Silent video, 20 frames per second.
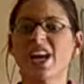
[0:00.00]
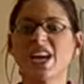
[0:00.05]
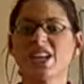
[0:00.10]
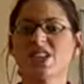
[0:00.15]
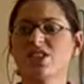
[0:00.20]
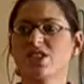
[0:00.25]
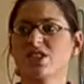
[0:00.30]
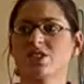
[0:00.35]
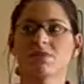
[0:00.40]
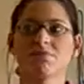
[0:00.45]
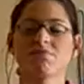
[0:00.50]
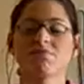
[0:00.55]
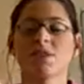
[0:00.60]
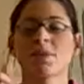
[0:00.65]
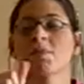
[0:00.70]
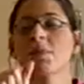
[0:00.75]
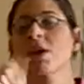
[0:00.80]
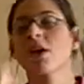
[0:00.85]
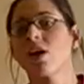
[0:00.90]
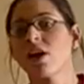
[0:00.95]
And these
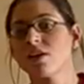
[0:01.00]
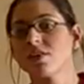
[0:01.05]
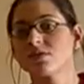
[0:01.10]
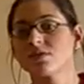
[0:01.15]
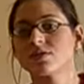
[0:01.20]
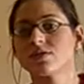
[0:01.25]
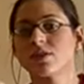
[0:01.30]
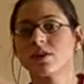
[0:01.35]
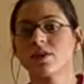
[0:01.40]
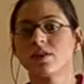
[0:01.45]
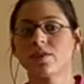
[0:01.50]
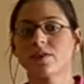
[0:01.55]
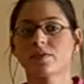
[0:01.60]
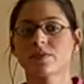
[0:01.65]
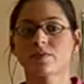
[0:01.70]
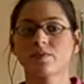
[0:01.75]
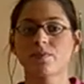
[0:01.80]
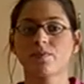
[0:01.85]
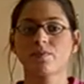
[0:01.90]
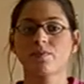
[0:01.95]
are
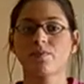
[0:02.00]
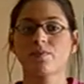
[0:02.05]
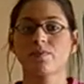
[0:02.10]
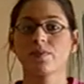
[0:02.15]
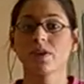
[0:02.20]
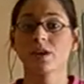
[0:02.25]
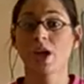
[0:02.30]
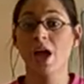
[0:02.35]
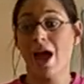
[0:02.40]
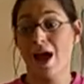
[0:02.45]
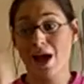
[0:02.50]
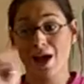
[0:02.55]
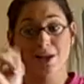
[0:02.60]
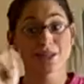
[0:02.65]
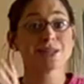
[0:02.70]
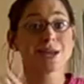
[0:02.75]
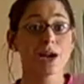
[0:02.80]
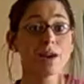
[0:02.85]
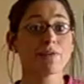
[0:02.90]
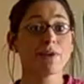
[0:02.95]
identifying characteristics of
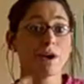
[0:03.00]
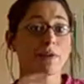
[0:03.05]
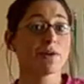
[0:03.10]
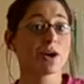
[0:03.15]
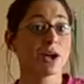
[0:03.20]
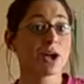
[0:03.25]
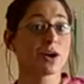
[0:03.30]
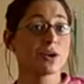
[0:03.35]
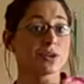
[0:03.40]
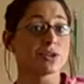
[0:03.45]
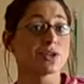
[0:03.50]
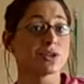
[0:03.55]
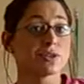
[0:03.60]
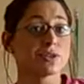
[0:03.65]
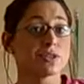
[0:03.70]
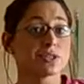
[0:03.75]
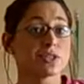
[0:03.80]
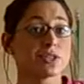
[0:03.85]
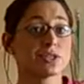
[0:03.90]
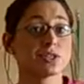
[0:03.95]
a substance. When you're
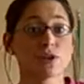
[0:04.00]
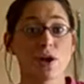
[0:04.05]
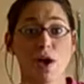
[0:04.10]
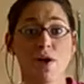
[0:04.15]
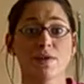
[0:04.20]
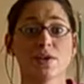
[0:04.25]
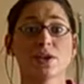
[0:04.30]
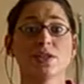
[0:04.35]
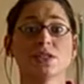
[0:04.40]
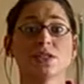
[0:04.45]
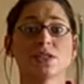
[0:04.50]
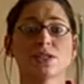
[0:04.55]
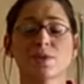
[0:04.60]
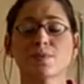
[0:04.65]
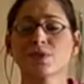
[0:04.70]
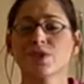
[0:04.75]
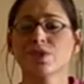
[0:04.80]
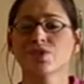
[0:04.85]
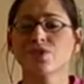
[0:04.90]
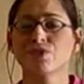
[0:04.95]
trying to decide
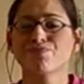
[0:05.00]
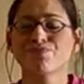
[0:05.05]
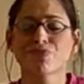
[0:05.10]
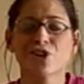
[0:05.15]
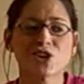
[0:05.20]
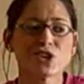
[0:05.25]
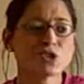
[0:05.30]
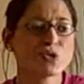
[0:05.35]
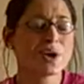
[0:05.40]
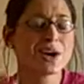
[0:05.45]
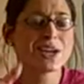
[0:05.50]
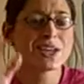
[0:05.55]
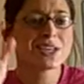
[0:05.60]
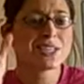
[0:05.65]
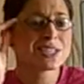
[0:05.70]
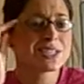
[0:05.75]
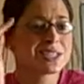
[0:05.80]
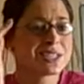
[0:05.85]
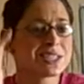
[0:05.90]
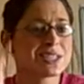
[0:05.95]
what
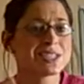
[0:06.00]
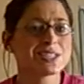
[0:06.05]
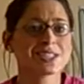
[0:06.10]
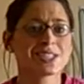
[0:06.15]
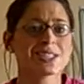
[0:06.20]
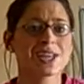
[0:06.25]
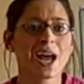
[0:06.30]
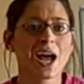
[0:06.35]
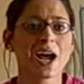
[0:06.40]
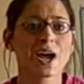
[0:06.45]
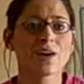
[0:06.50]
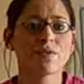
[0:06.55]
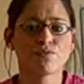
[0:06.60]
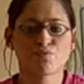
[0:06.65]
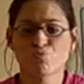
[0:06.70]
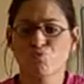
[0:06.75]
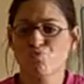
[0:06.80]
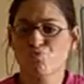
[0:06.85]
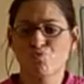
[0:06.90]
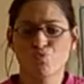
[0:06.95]
substance you have,
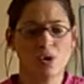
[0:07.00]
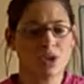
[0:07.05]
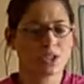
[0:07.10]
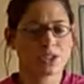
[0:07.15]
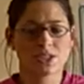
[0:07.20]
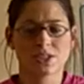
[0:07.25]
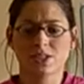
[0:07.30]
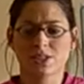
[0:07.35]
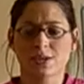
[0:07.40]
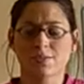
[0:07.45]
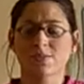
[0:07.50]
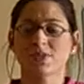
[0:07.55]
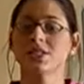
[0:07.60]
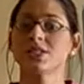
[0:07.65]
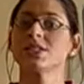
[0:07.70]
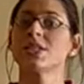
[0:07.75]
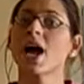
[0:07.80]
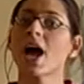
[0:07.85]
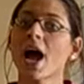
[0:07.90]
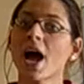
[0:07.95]
you're going to
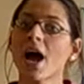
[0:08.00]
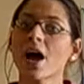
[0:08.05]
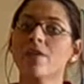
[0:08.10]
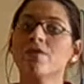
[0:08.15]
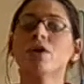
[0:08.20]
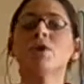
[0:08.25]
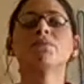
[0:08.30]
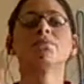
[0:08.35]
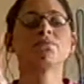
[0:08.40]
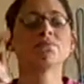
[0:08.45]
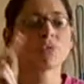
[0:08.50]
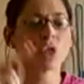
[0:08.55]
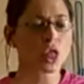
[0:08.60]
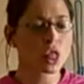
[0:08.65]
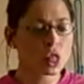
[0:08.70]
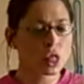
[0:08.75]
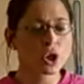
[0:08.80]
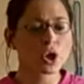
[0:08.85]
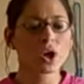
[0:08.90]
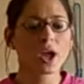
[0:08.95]
look at
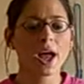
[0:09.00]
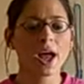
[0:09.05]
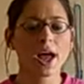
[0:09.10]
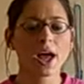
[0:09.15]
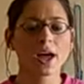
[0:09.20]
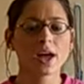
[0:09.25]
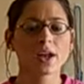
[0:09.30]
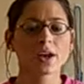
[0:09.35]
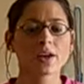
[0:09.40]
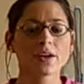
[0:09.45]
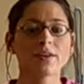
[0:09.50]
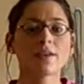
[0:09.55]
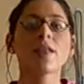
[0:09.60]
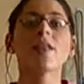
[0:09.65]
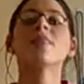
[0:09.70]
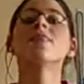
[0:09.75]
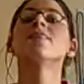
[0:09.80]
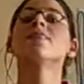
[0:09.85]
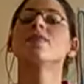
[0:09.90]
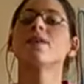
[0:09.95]
these physical
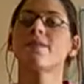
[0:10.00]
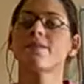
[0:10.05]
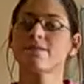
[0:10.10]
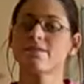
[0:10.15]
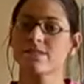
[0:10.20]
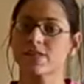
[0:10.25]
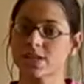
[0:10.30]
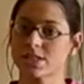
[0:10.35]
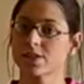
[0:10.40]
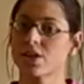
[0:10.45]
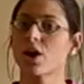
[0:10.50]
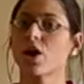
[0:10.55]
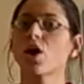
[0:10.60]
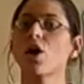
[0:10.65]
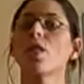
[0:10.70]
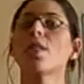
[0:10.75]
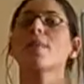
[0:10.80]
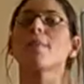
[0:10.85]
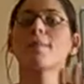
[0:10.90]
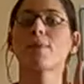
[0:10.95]
properties
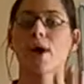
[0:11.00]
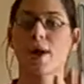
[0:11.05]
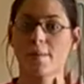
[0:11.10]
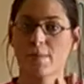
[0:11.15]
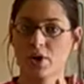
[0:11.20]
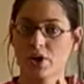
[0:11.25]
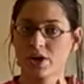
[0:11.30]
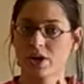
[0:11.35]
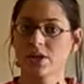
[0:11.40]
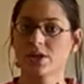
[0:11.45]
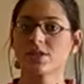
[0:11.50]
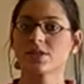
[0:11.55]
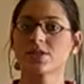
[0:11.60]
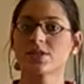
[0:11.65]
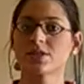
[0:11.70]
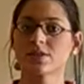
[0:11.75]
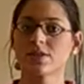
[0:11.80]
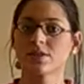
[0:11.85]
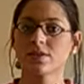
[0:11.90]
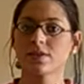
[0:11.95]
as well as chemical ones.